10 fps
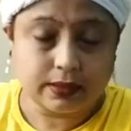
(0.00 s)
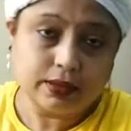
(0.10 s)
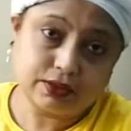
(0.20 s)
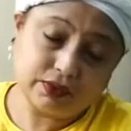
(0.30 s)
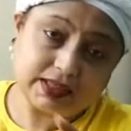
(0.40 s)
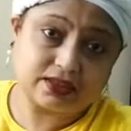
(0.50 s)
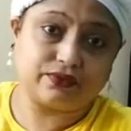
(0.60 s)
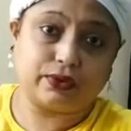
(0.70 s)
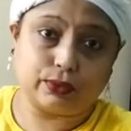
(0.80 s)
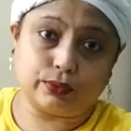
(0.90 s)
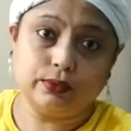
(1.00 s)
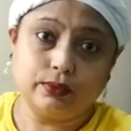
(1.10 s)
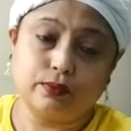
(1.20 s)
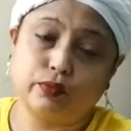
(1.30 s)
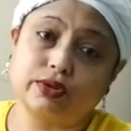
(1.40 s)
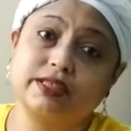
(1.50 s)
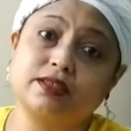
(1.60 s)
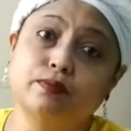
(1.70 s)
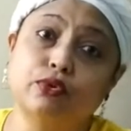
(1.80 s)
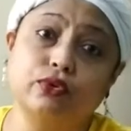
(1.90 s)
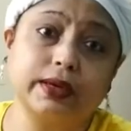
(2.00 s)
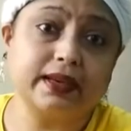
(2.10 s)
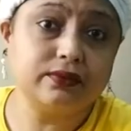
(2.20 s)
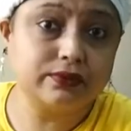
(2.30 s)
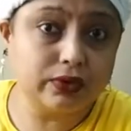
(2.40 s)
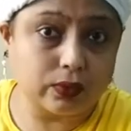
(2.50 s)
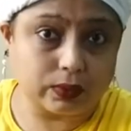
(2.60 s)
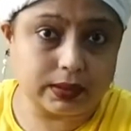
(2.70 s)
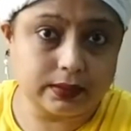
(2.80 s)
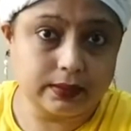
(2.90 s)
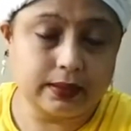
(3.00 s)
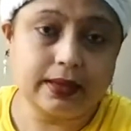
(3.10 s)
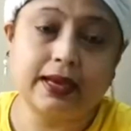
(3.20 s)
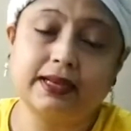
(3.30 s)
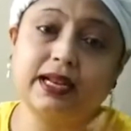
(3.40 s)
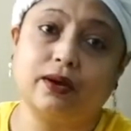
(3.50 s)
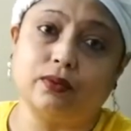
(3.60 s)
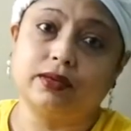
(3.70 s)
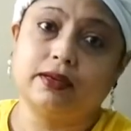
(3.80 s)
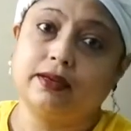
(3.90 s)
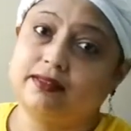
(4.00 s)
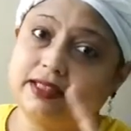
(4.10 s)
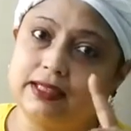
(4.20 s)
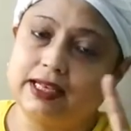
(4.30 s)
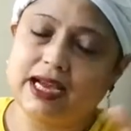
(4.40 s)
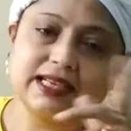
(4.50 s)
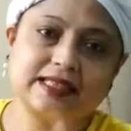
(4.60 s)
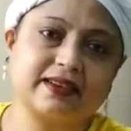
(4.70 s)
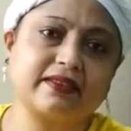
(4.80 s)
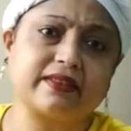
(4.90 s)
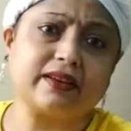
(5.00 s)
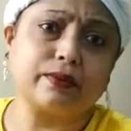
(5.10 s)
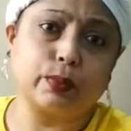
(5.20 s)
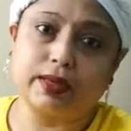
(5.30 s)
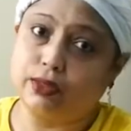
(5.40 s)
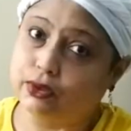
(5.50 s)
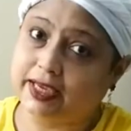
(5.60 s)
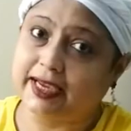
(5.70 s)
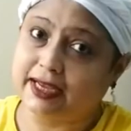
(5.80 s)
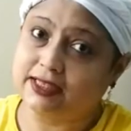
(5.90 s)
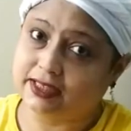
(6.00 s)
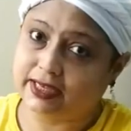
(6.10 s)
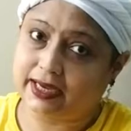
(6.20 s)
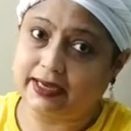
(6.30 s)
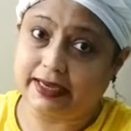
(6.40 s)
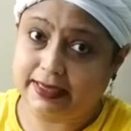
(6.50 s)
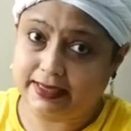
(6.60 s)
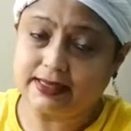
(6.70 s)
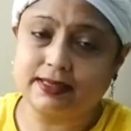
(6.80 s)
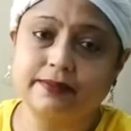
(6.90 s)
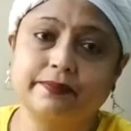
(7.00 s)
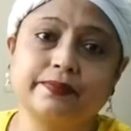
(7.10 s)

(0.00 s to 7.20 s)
So let's follow what is more in vogue. Now, the last error we are looking at today is